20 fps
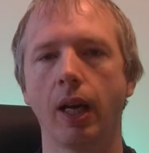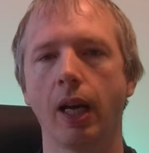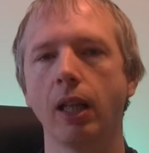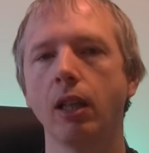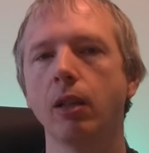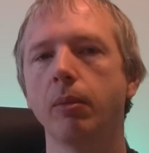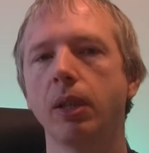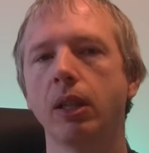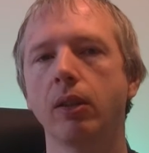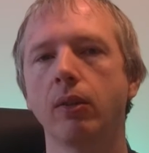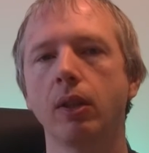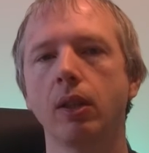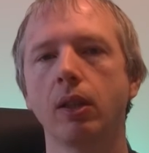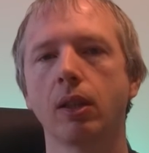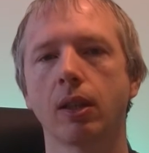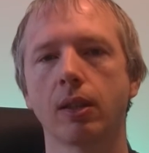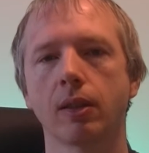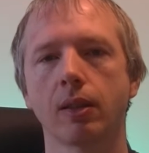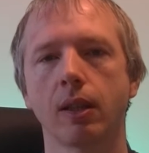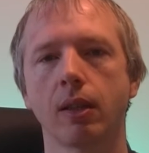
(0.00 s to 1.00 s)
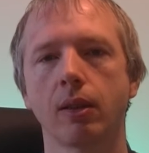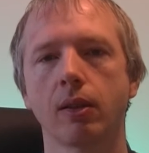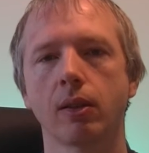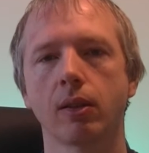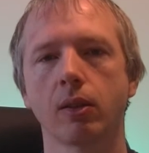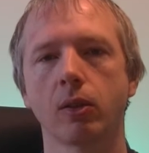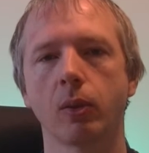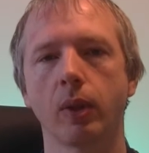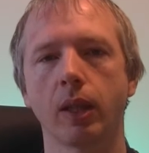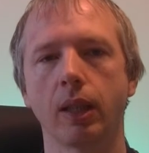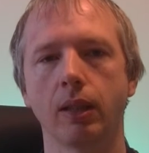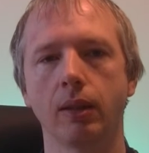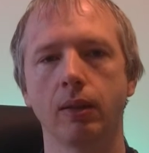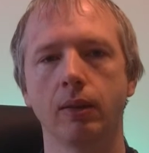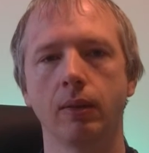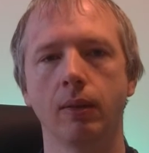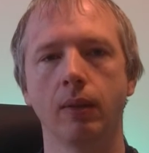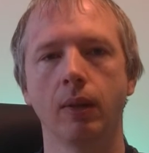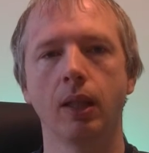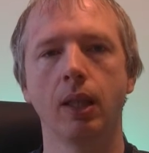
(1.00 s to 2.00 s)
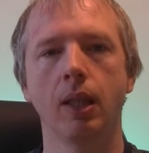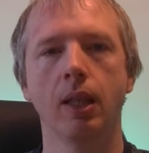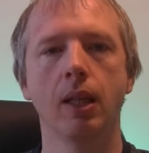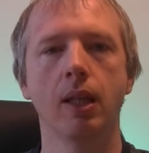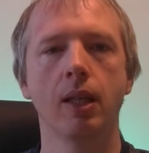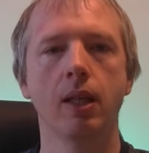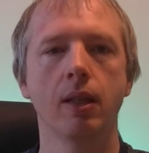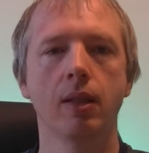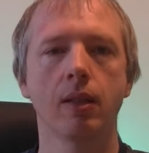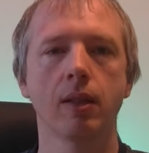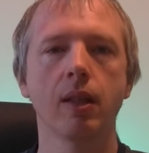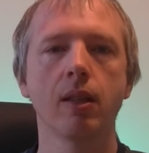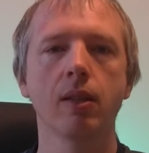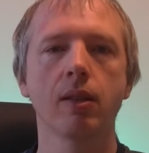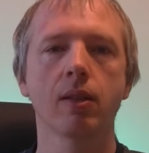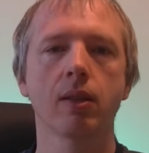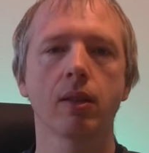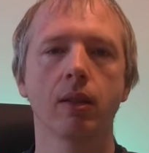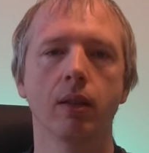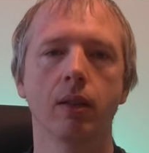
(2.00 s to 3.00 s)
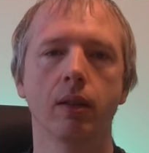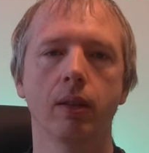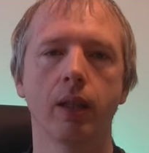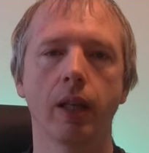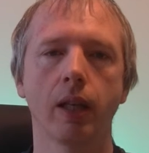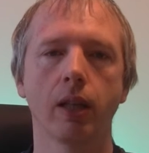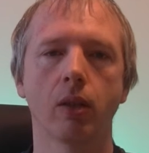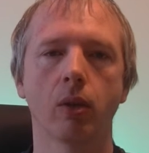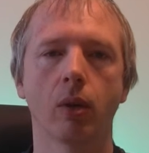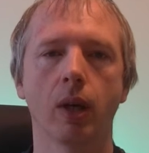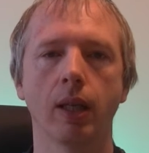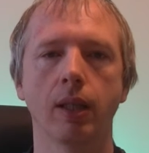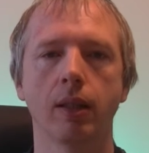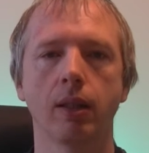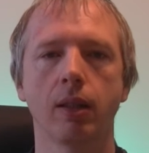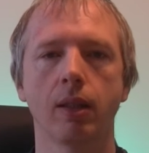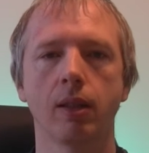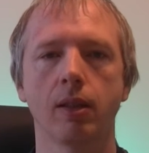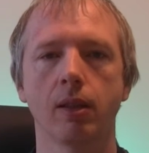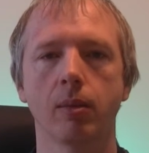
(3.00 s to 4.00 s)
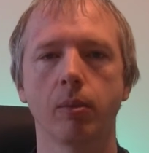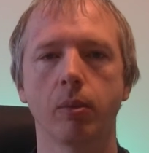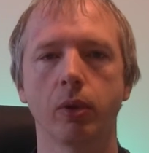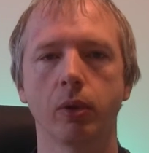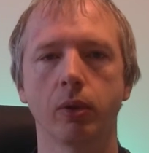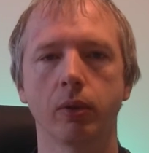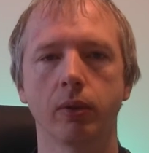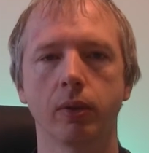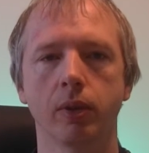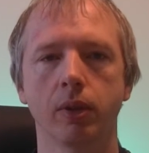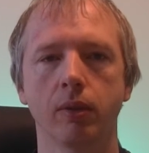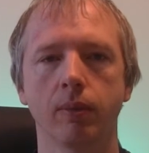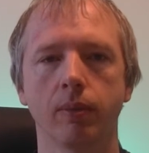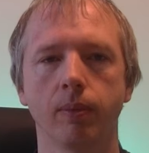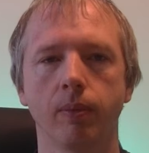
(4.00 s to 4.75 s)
and between cassettes as well. Since their quality is improved.